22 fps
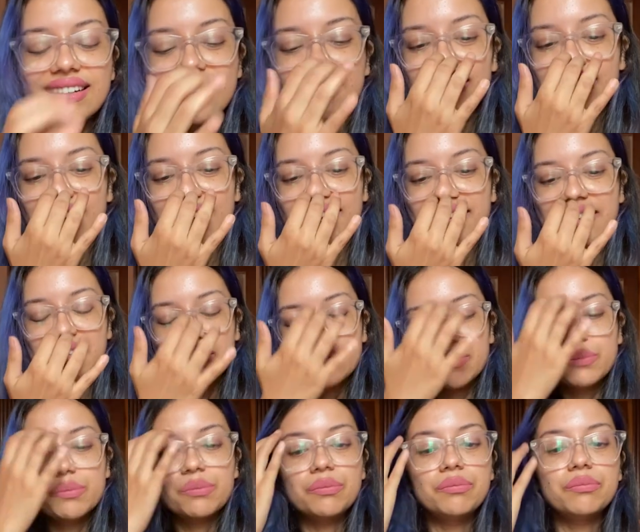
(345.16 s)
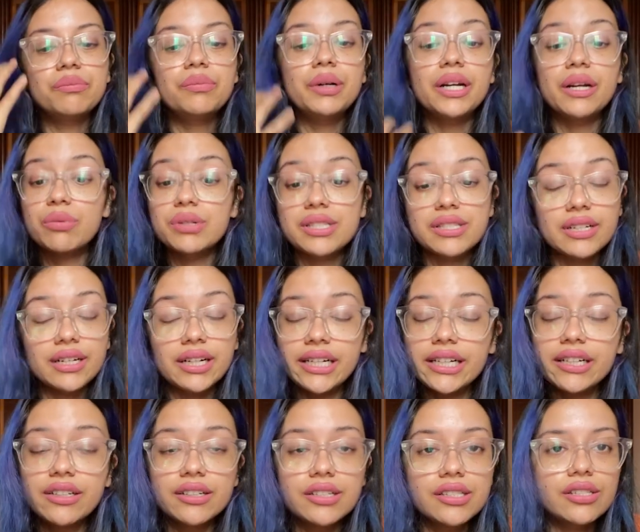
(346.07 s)
Uh, But it was
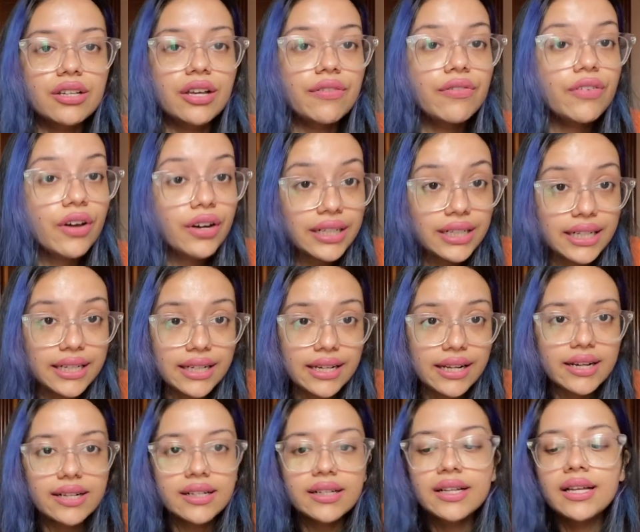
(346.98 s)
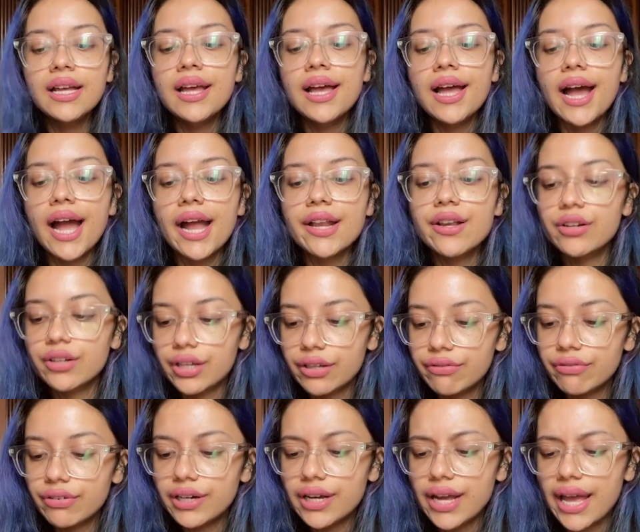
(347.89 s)
really good. So if you're in India and you're
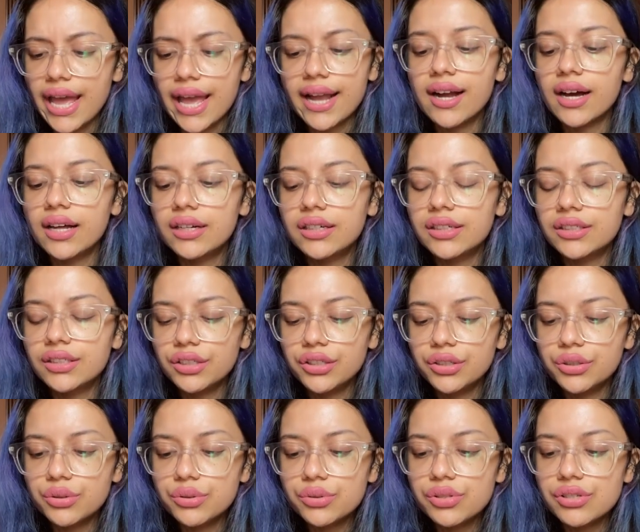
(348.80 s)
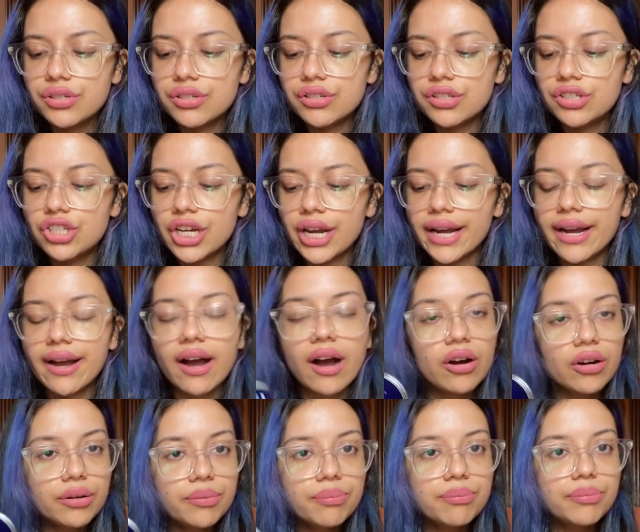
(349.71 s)
looking for a hair color to use, check
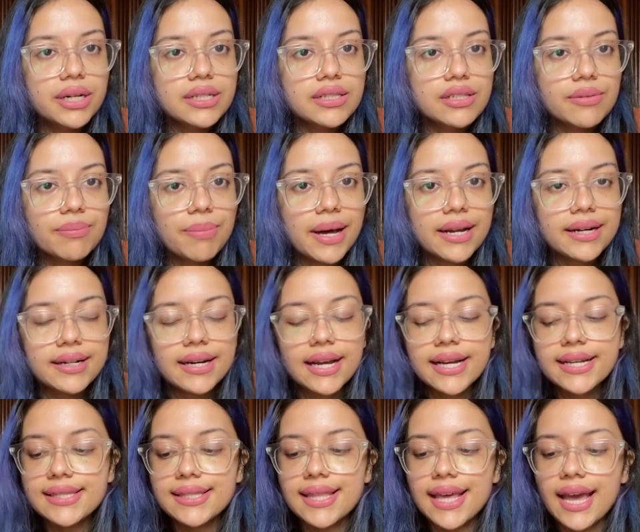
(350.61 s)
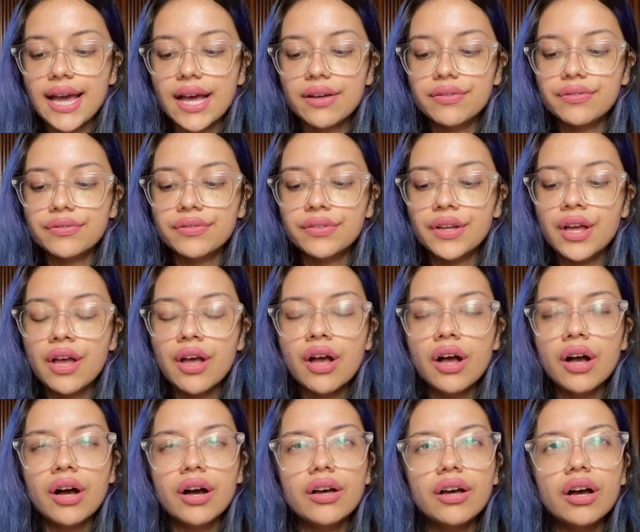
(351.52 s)
out Birds of Paradise. They have,
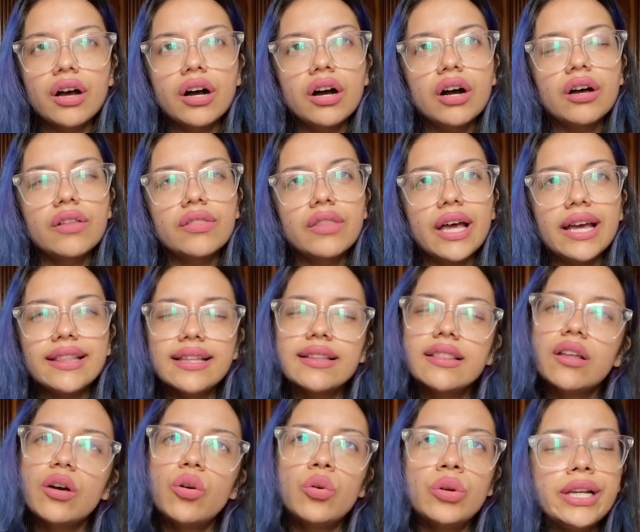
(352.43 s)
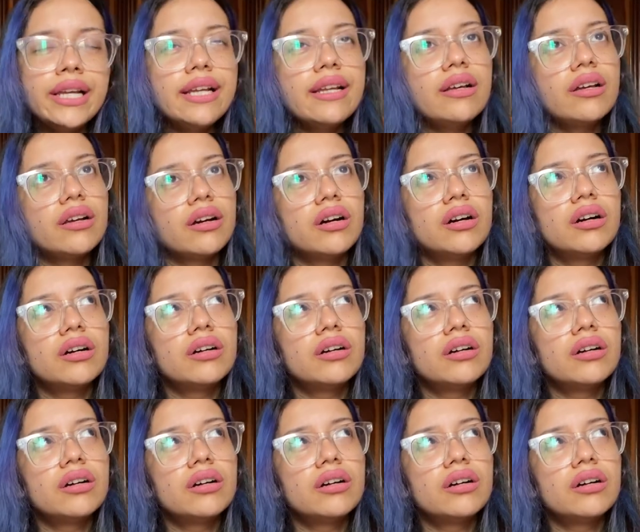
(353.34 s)
uh, I think the only,